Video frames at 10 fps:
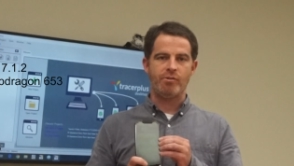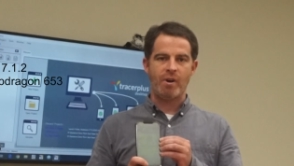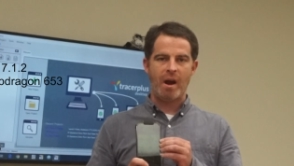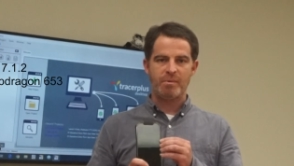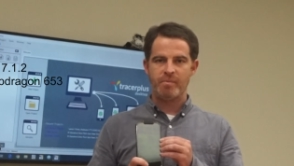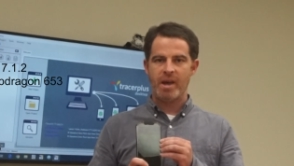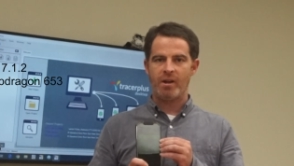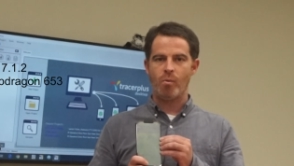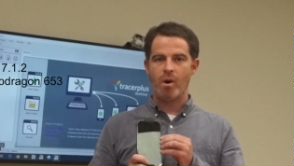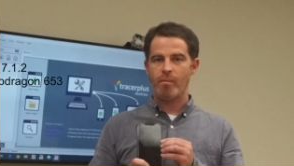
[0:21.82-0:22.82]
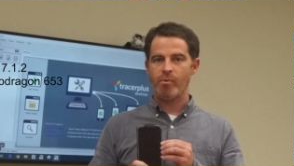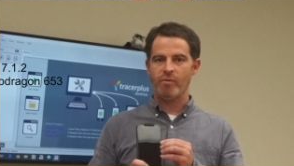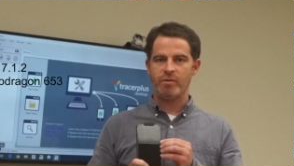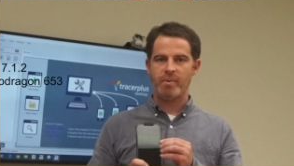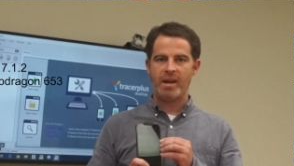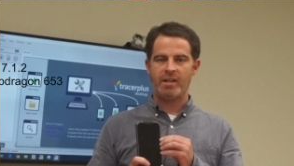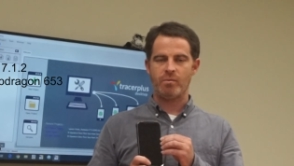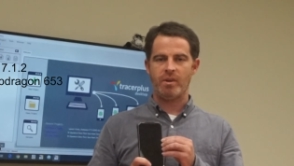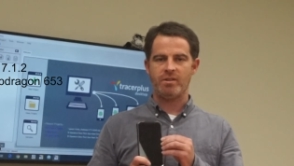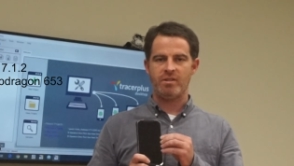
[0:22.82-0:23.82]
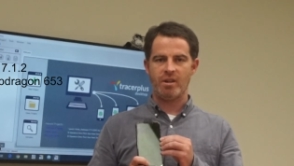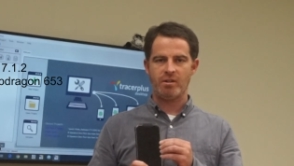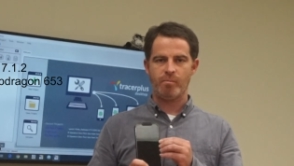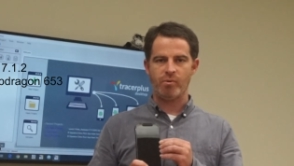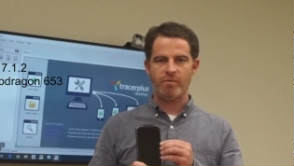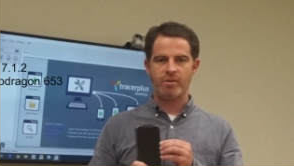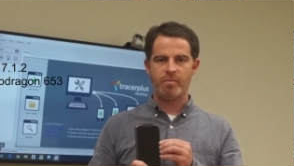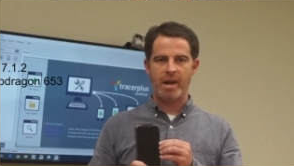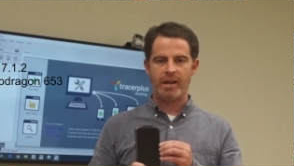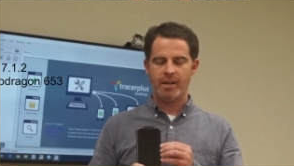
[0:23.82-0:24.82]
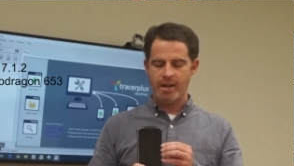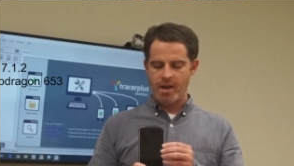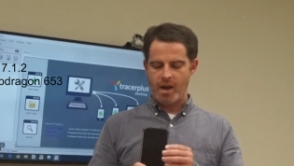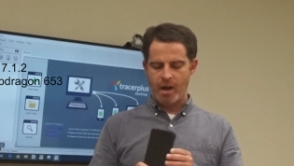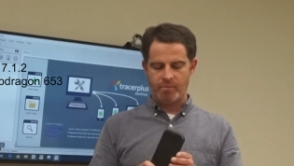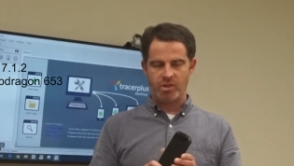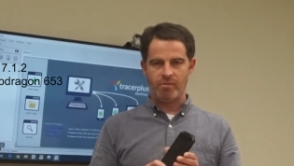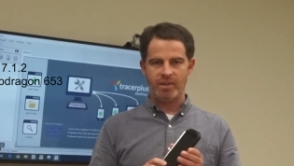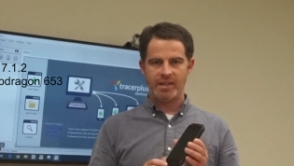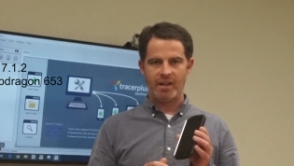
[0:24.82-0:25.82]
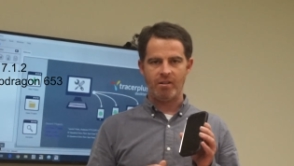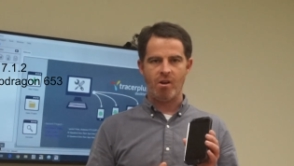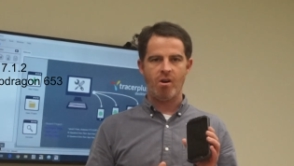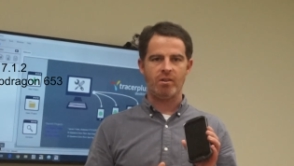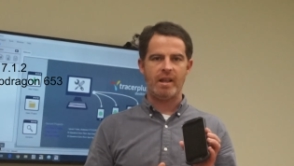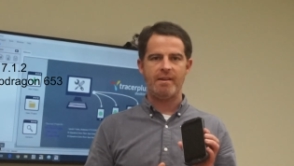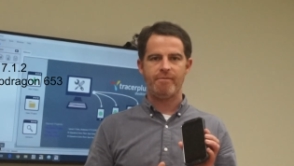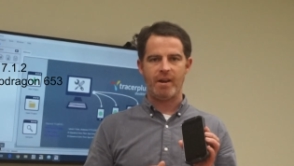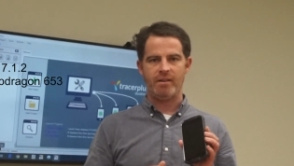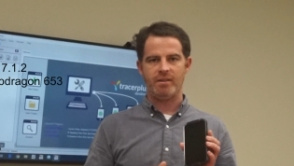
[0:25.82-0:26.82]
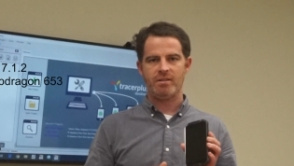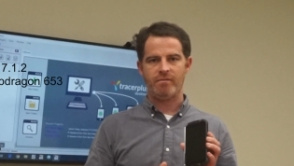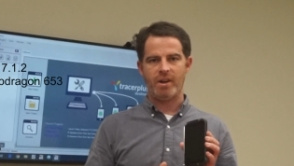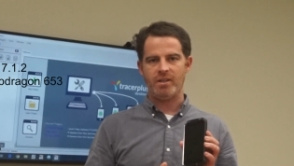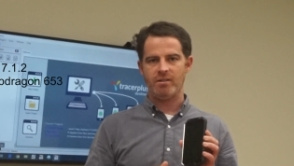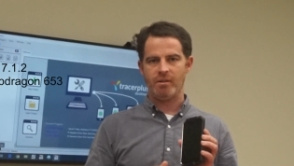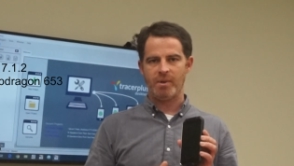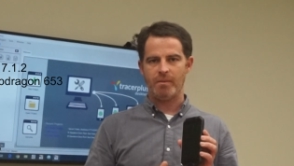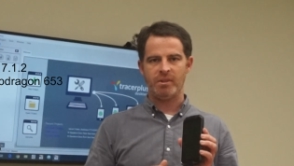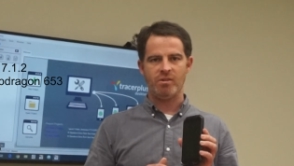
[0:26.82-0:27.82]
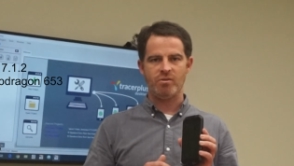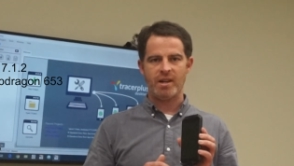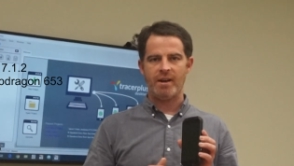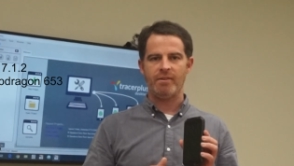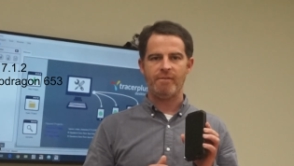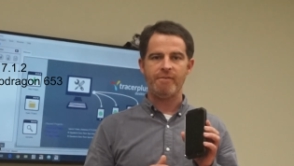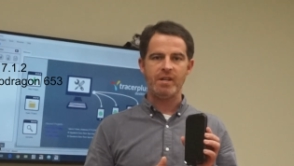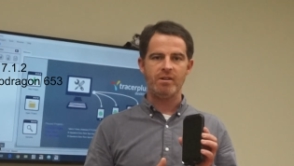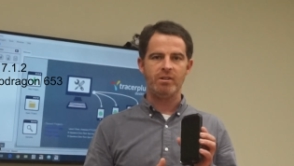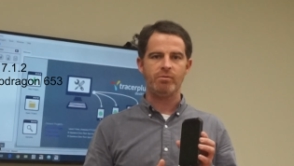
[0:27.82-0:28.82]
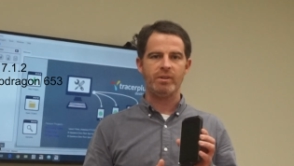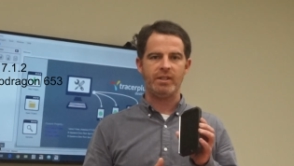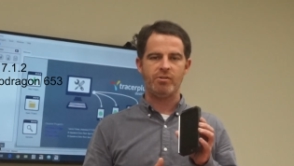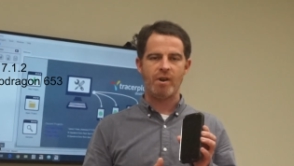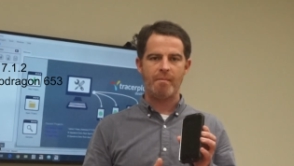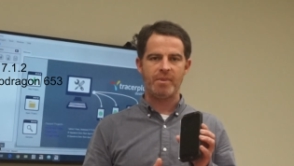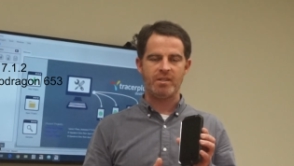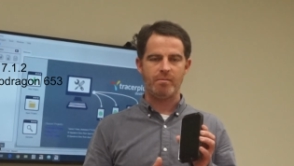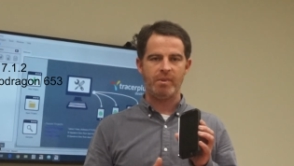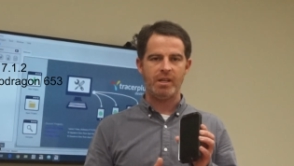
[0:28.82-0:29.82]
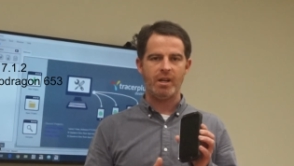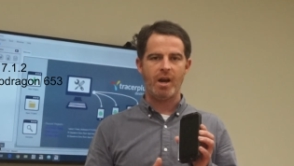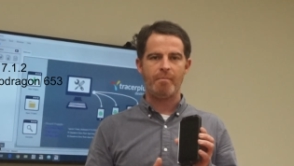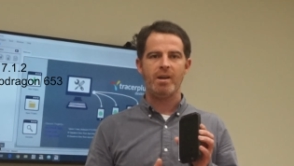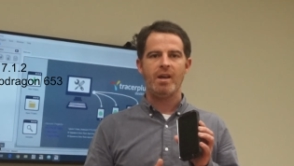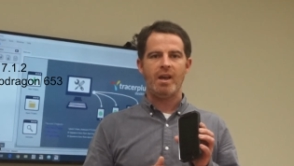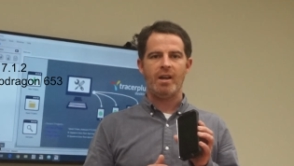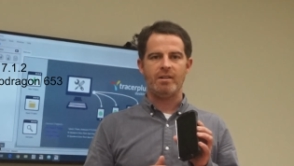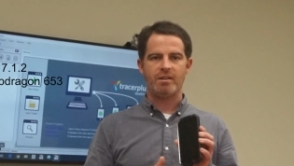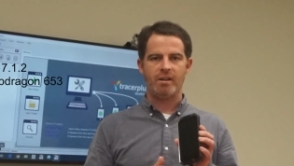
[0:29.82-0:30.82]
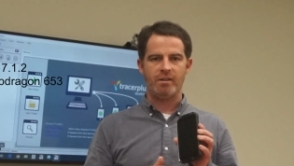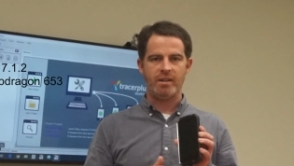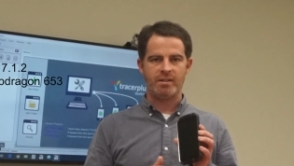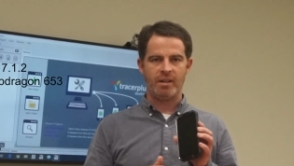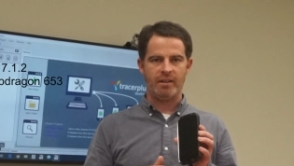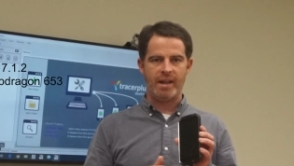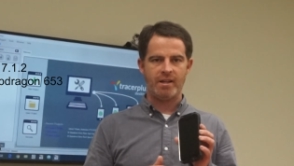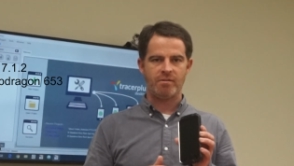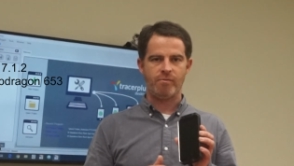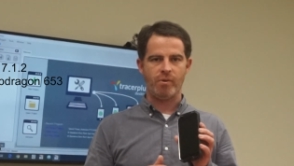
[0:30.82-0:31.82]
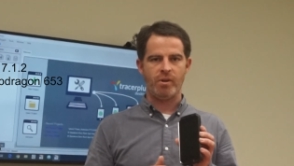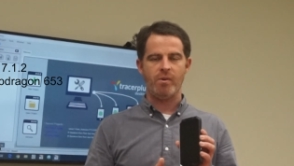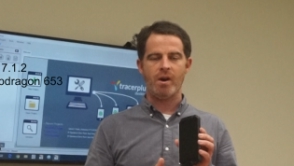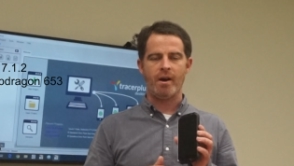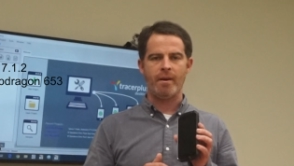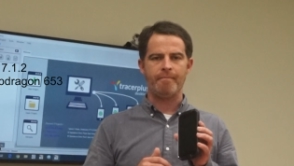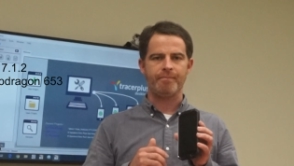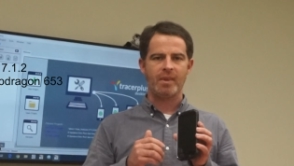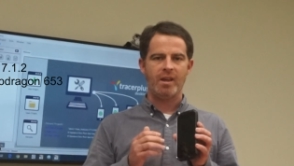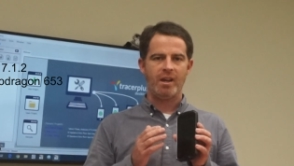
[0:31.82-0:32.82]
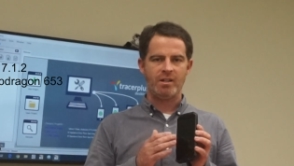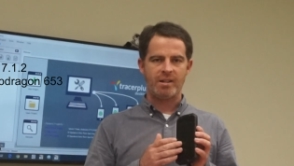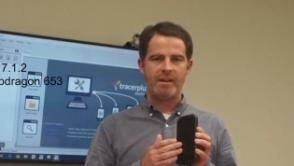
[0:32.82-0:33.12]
drop spec, waterproof spec, as well as dustproof spec. So you really get a long life out of this device. You could be able to use it out in the field, really drop this and beat it up, and it's gonna last for you. And it's,